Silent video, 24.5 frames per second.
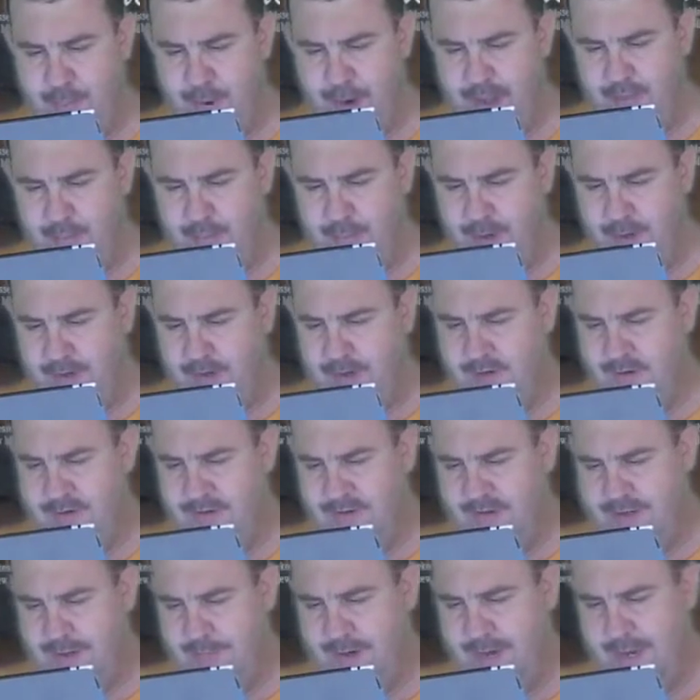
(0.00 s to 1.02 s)
breath, but couldn't
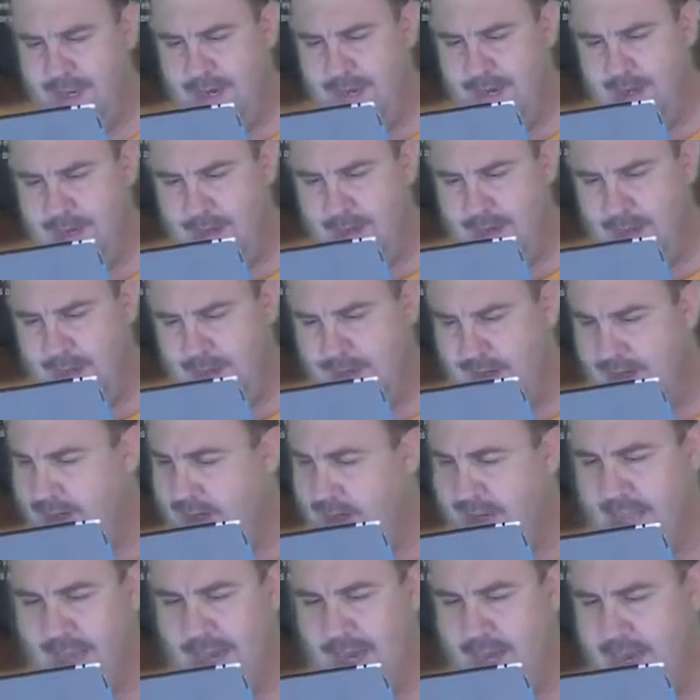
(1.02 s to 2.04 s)
seem to
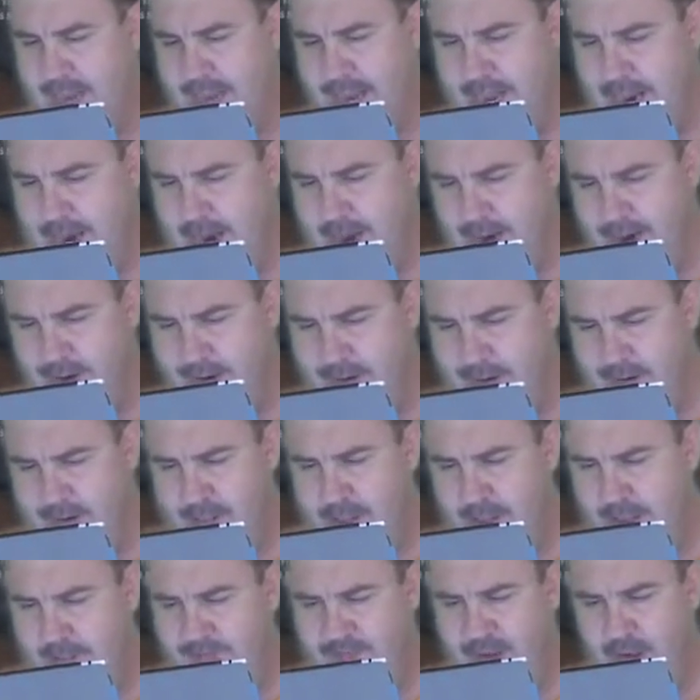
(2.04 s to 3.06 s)
get any air.
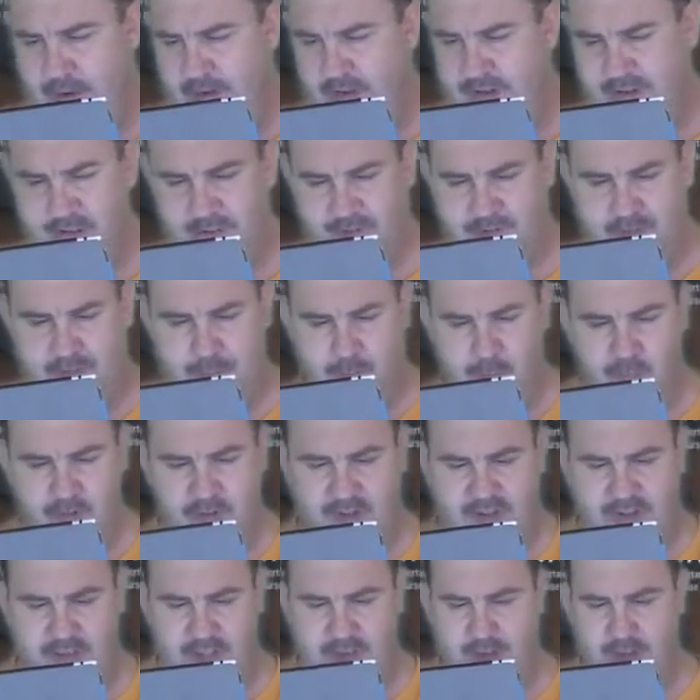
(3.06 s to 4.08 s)
It felt as if someone
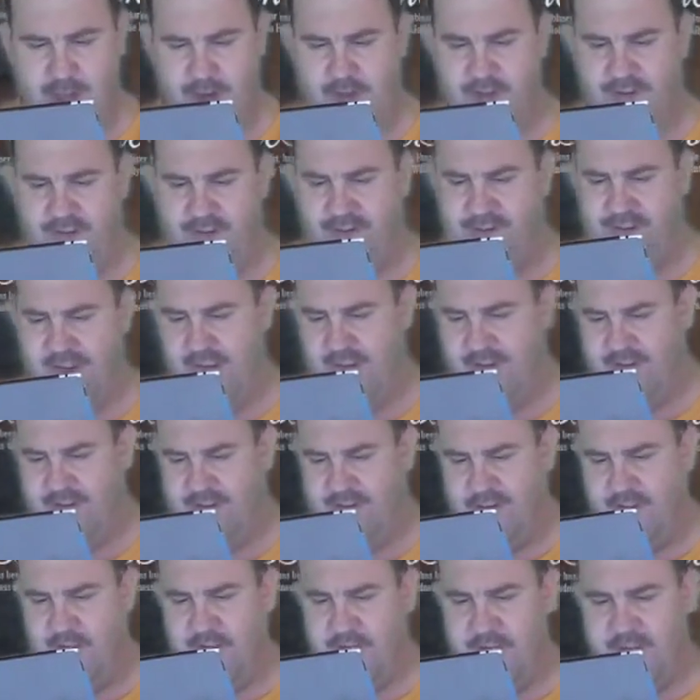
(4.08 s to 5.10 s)
was sitting on his chest,
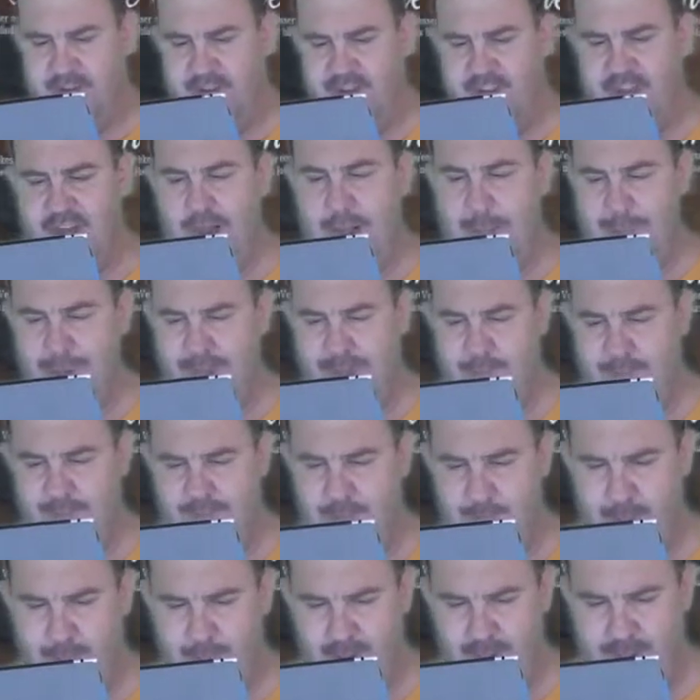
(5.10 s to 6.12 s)
stopping him
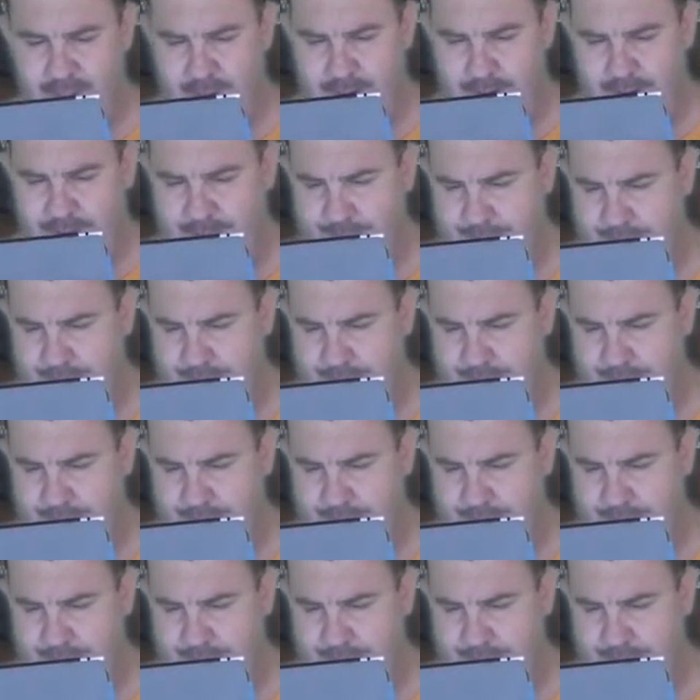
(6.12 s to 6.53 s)
from breathing.